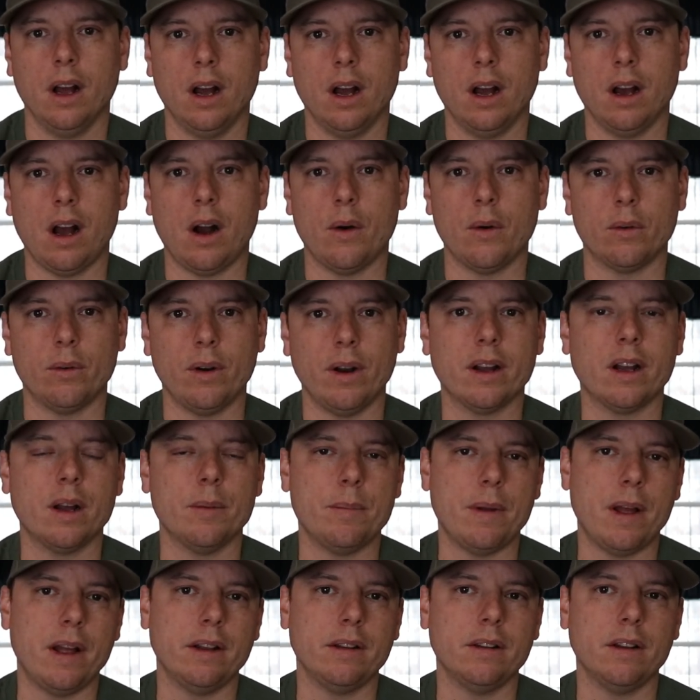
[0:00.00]
uh, I would
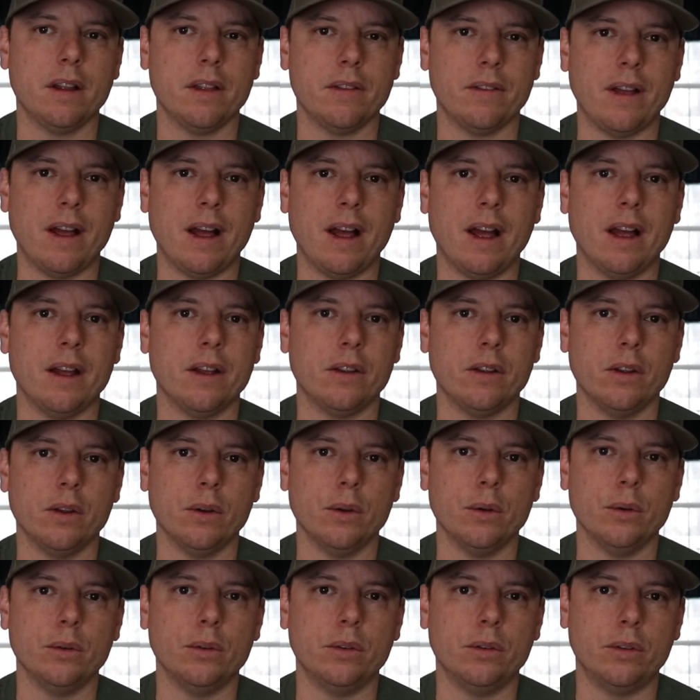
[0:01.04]
recommend that
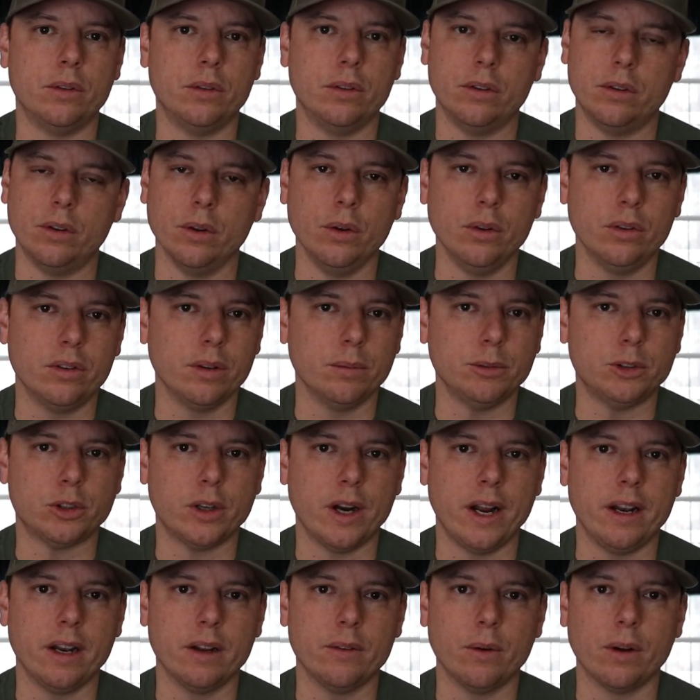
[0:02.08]
you do some
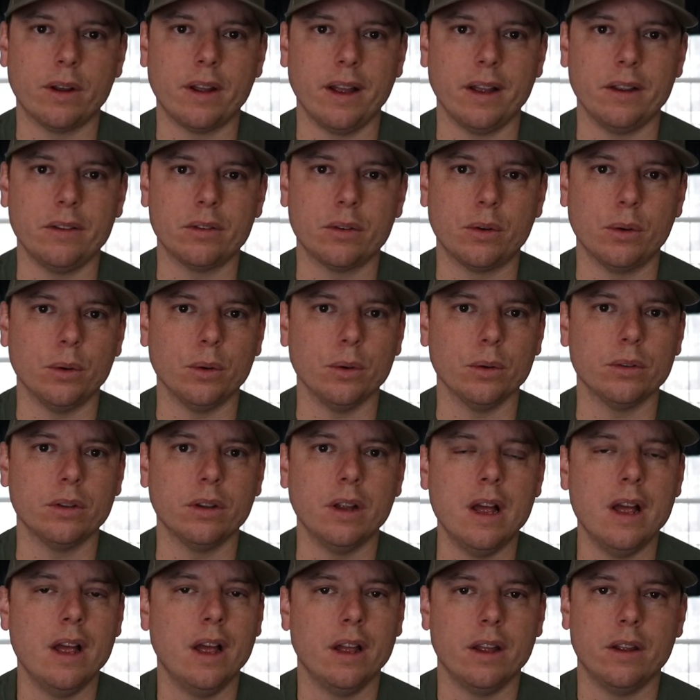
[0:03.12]
training with King Schools.